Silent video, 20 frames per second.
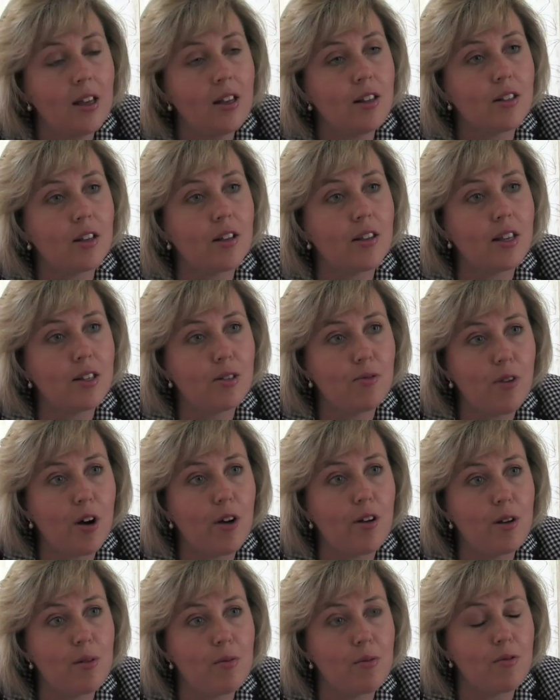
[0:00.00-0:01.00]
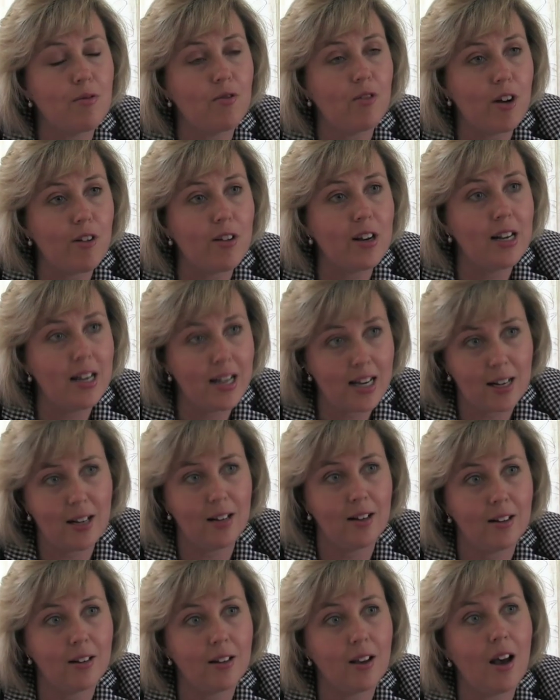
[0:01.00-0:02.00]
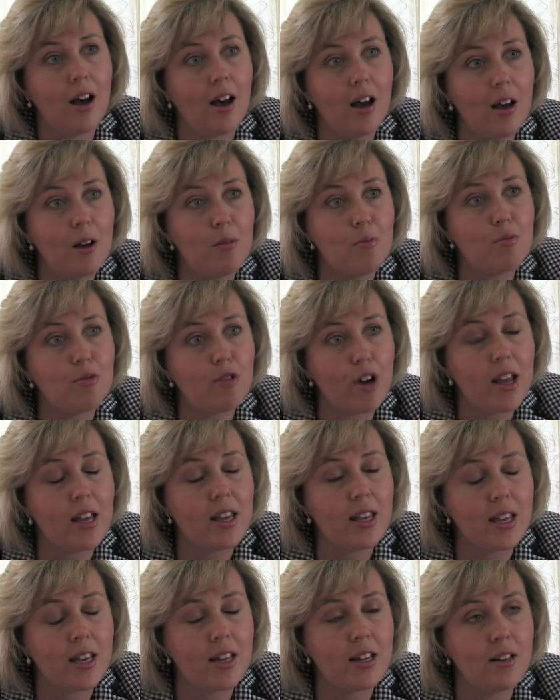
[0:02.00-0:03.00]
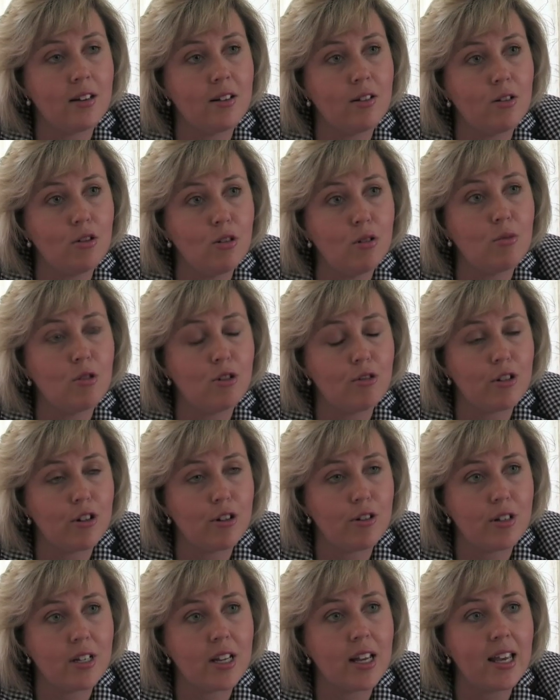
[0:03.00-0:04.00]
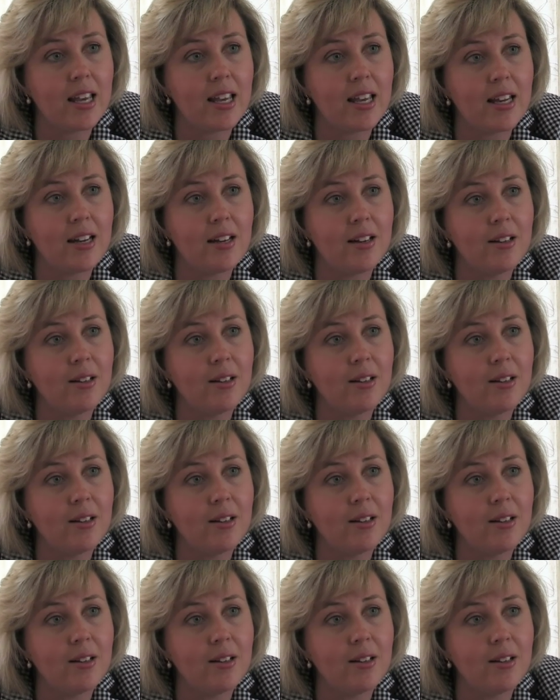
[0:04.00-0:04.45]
so there's very, very little break in normal routine.